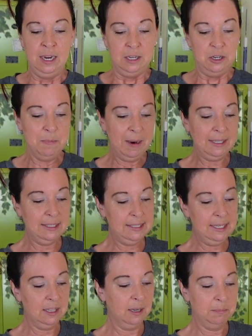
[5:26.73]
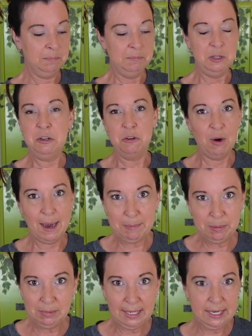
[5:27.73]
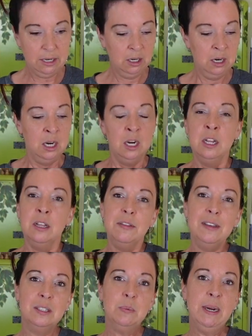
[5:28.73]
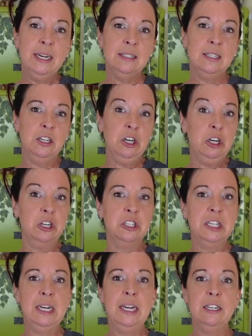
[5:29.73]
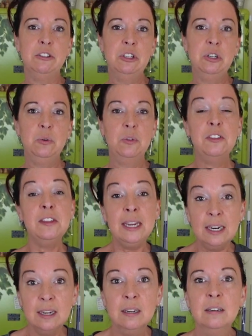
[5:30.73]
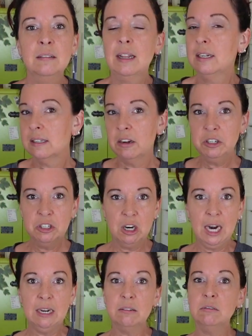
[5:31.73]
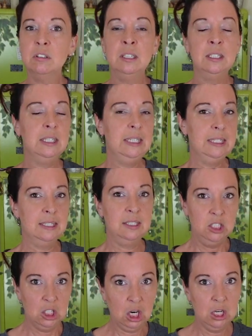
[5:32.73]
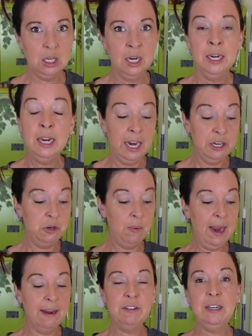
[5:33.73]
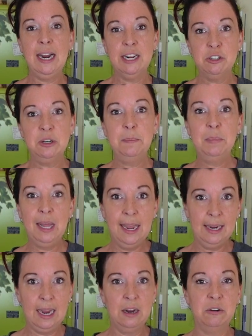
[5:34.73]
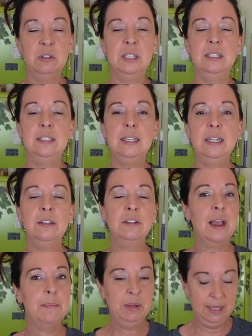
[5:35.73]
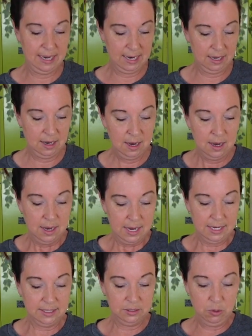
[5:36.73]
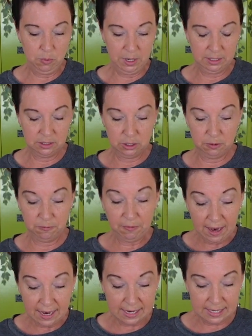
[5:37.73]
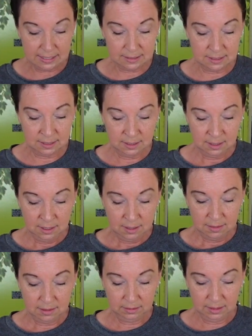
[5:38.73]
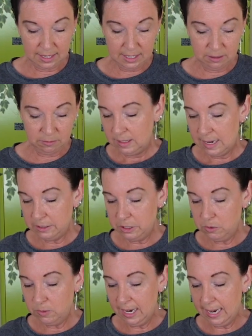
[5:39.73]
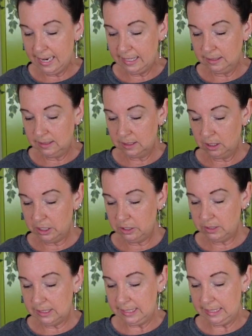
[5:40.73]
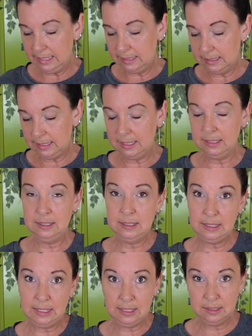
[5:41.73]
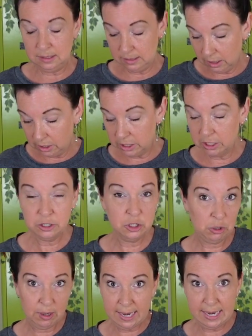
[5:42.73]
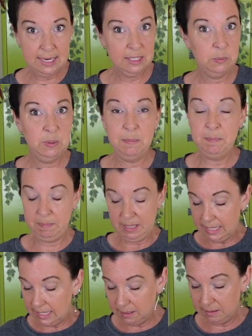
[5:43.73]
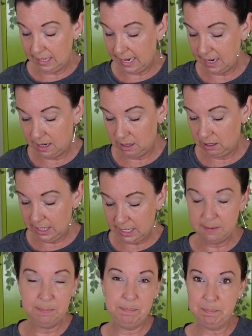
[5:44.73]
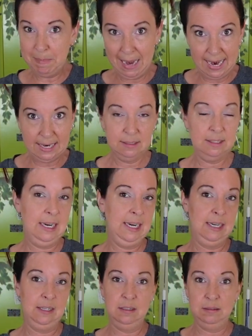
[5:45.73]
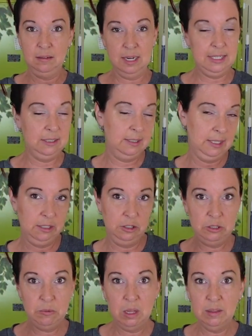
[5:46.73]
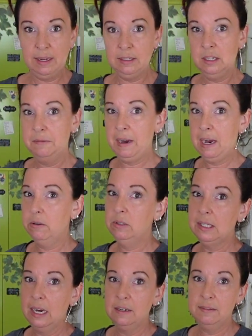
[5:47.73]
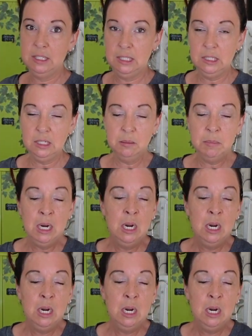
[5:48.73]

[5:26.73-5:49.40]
You might see them, you can grab them later. This way it's encouraging it to think that it's underground, it's dark, and you have a natural blackout until that plant is going to find the light. Now you can start your seeds in seed starter trays with heat mats and lights and do all that stuff outside of a system.